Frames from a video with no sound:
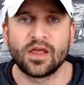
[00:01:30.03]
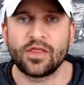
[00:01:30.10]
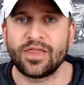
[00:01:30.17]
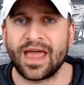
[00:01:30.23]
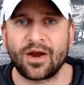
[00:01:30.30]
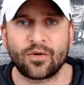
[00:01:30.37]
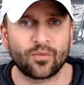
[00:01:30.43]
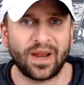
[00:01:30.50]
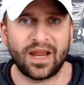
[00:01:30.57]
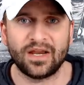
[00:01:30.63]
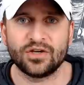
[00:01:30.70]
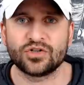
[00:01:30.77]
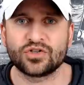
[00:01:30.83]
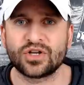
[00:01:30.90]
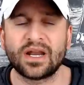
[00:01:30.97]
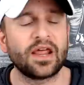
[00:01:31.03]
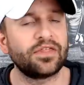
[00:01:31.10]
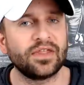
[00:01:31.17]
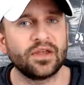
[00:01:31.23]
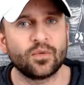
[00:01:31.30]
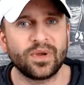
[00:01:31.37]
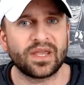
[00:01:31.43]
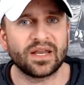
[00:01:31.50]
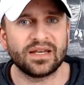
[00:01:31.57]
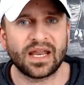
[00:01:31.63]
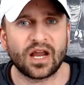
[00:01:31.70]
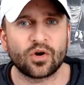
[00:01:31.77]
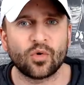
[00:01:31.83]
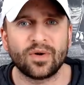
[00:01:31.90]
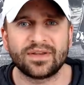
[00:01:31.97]
that range. And I think we can
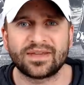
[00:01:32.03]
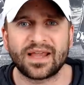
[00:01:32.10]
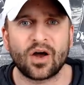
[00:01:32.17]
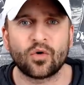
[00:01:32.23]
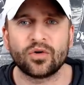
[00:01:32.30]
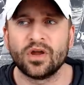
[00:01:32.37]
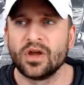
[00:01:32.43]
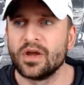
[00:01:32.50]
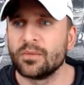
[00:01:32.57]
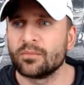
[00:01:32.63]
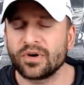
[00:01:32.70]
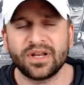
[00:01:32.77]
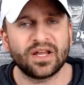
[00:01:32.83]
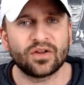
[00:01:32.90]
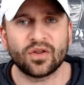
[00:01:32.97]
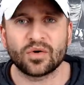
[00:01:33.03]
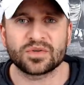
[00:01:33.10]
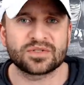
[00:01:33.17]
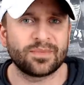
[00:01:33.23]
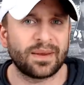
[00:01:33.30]
narrow it down pretty close,